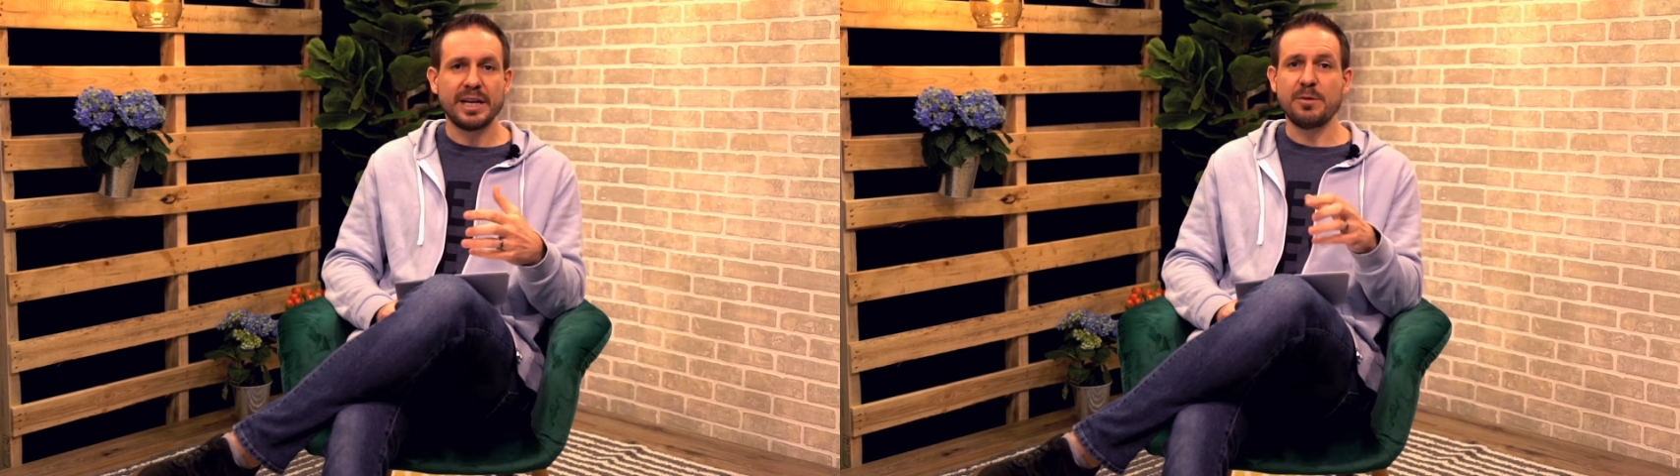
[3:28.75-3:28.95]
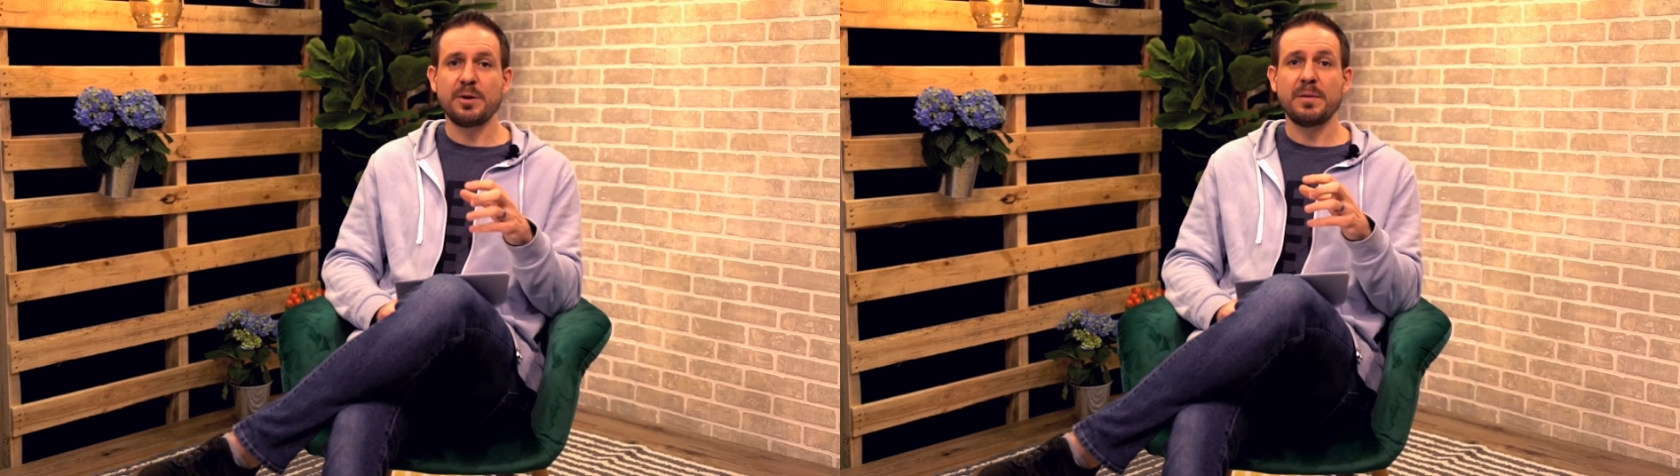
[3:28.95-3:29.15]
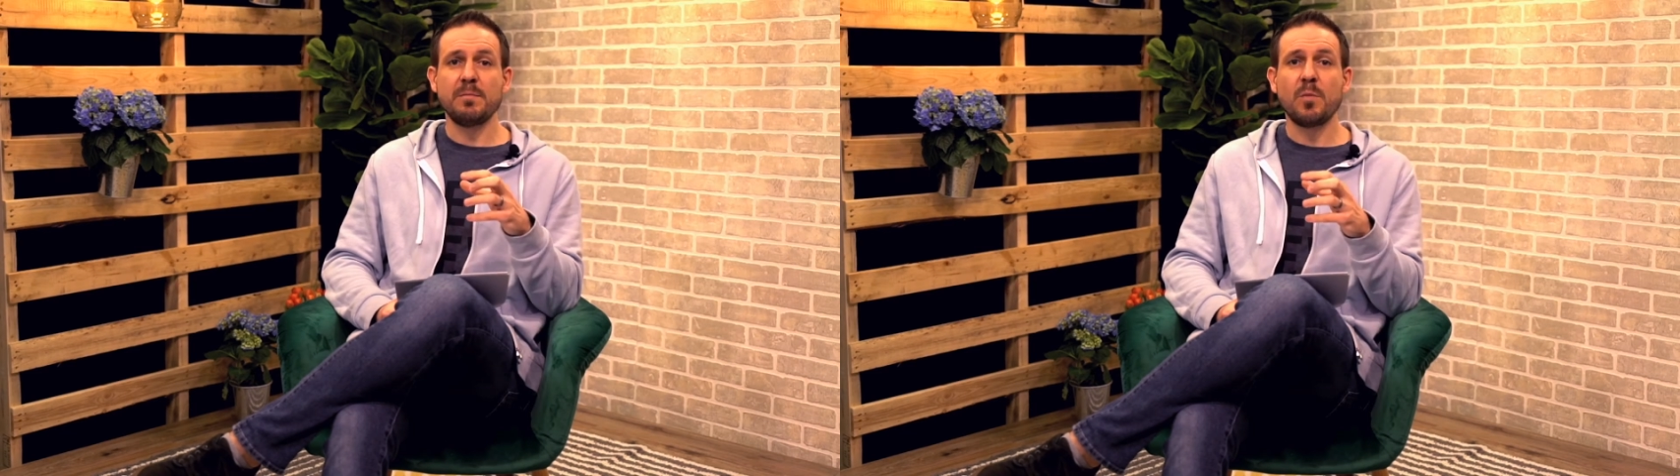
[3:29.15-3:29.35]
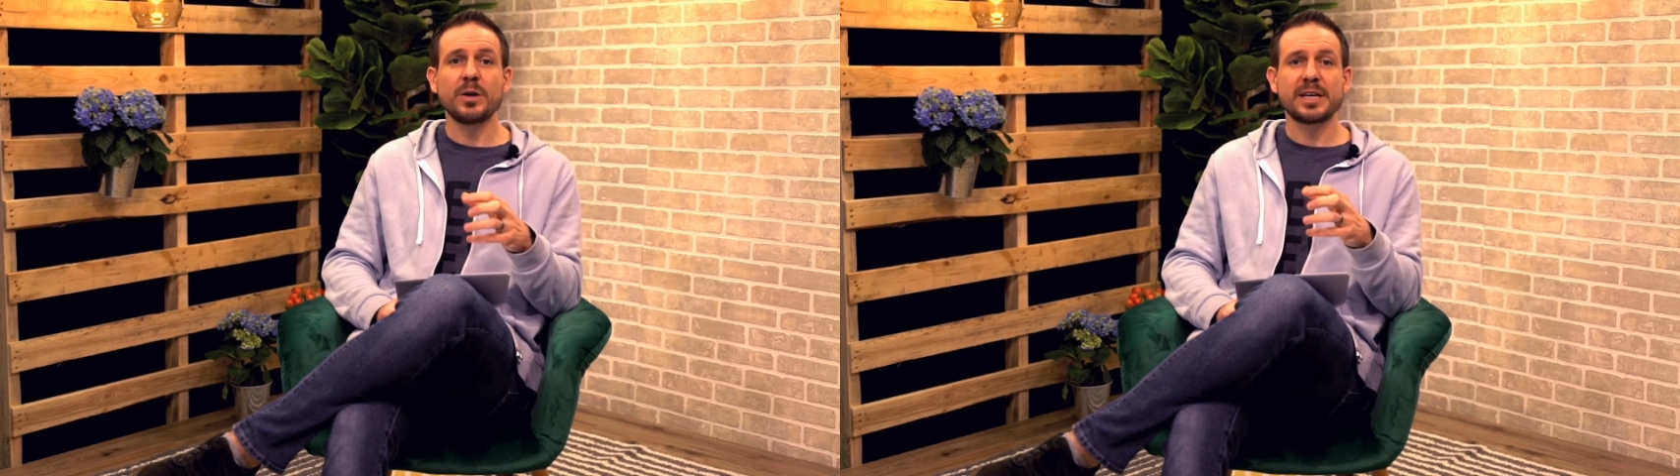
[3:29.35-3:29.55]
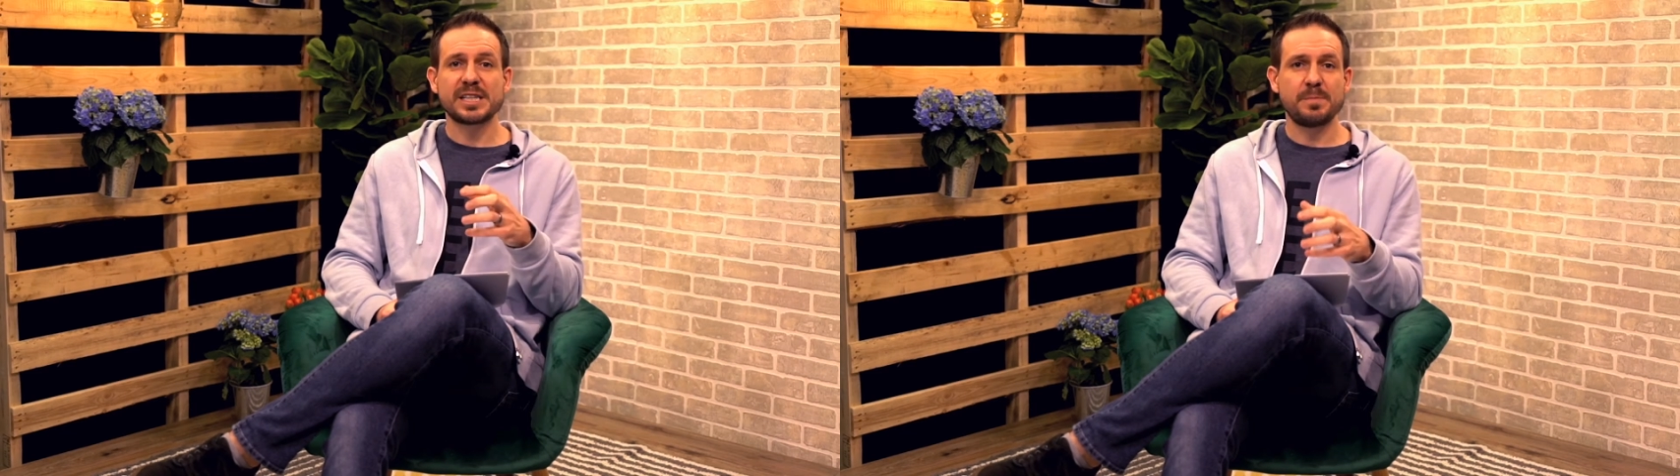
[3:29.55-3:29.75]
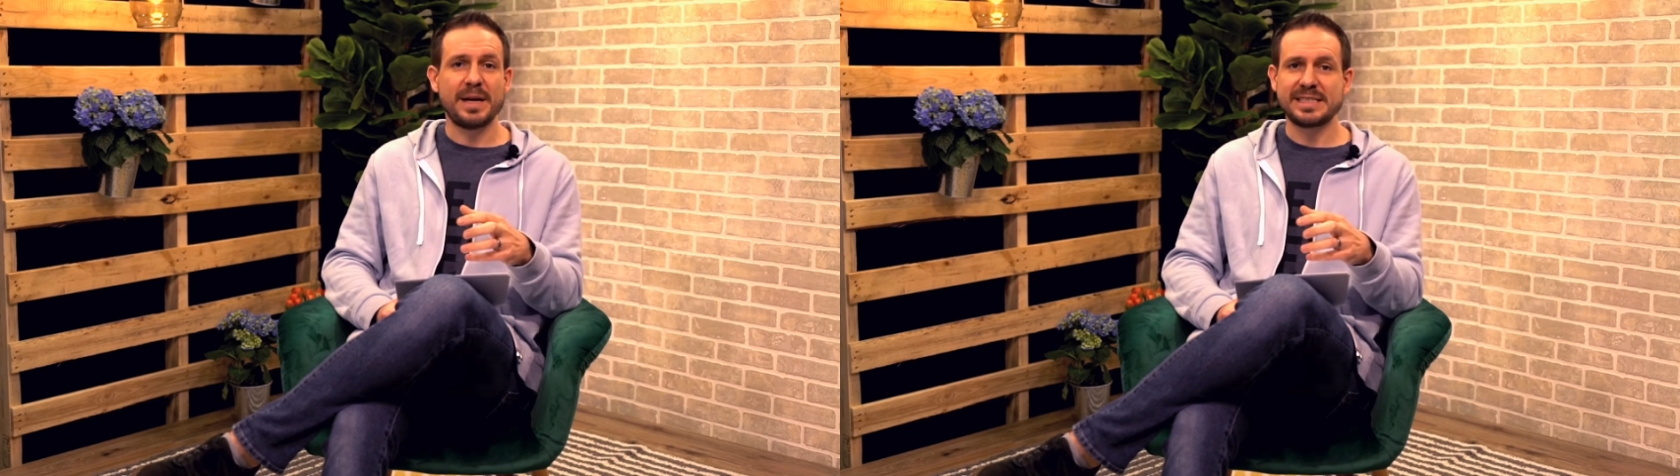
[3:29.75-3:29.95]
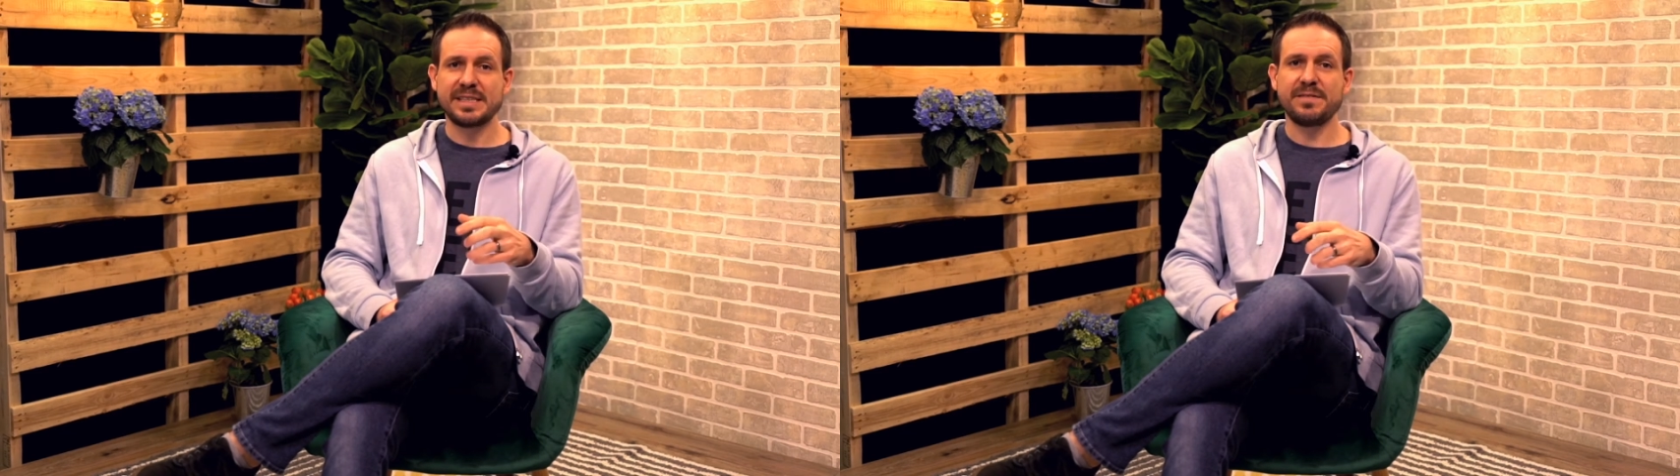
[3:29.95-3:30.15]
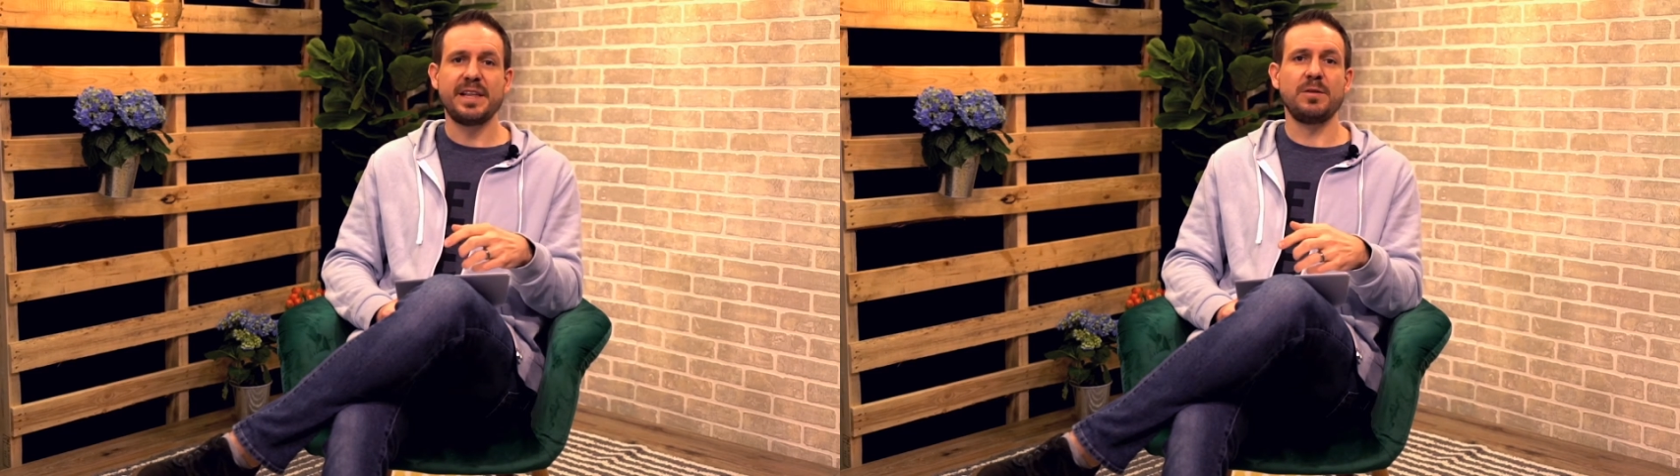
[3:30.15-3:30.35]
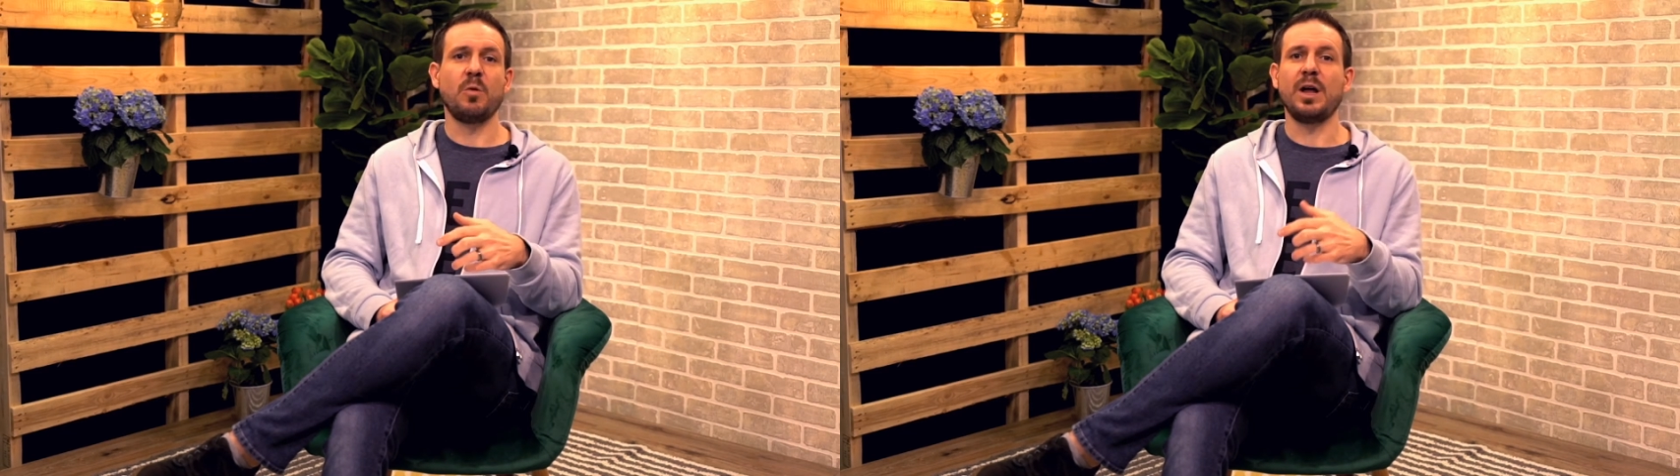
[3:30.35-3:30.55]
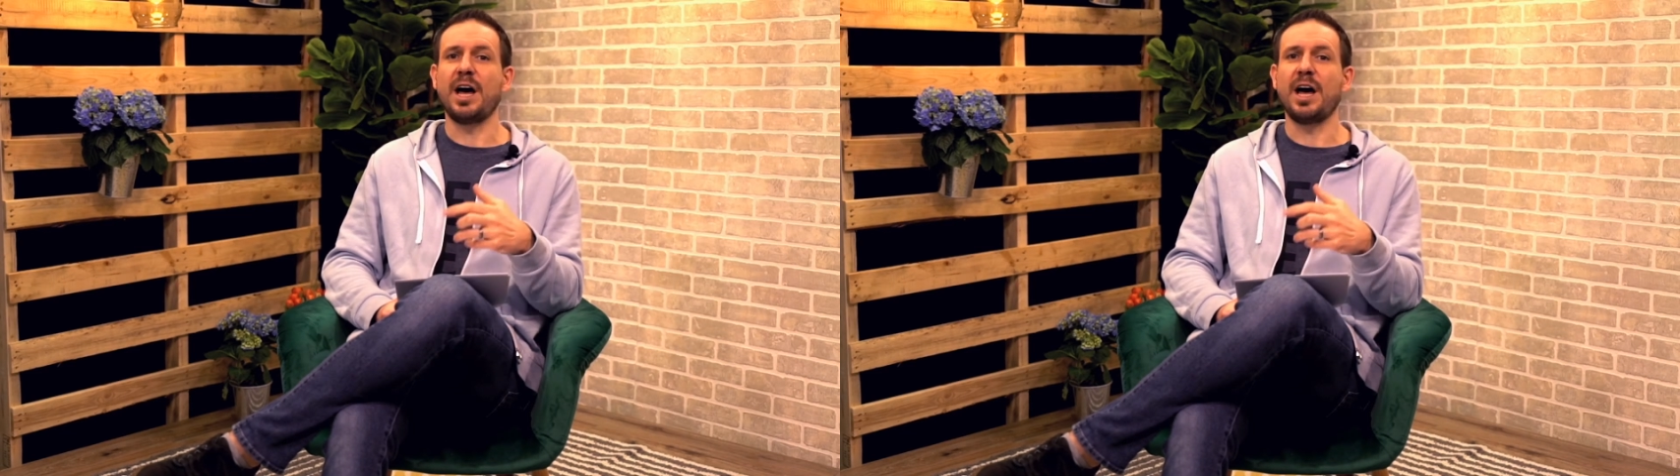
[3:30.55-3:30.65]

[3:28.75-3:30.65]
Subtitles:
It would have been more expensive than what